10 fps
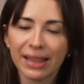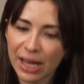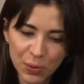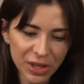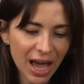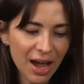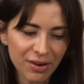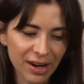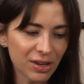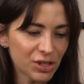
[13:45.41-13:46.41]
Like with
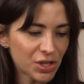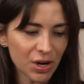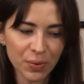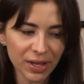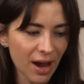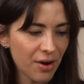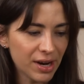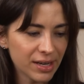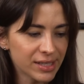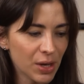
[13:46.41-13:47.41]
hiring, you start with
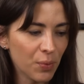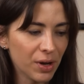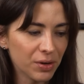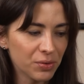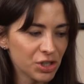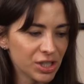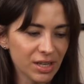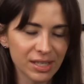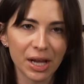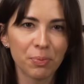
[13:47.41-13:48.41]
hiring someone who just
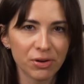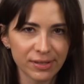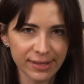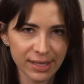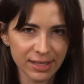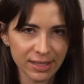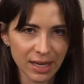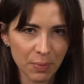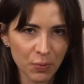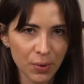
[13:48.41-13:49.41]
does like personal assistant type of